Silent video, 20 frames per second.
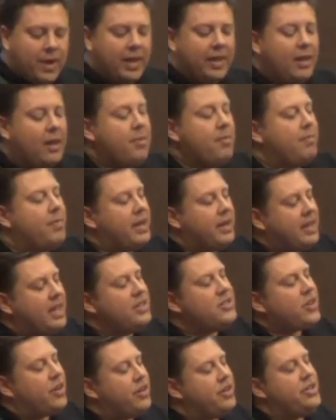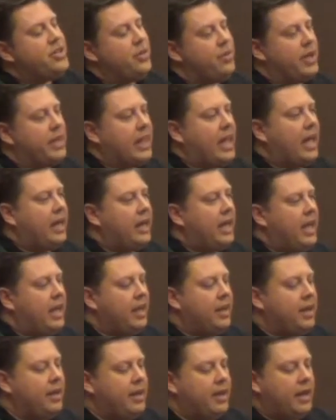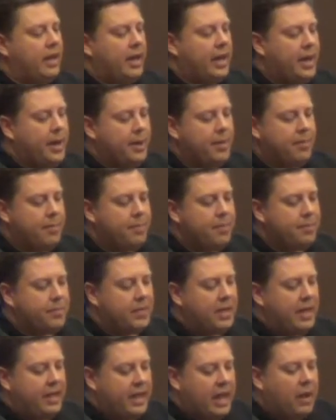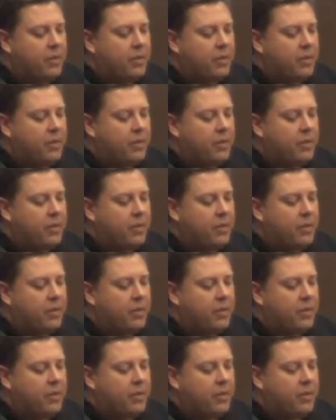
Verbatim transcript: but but they started doing that. And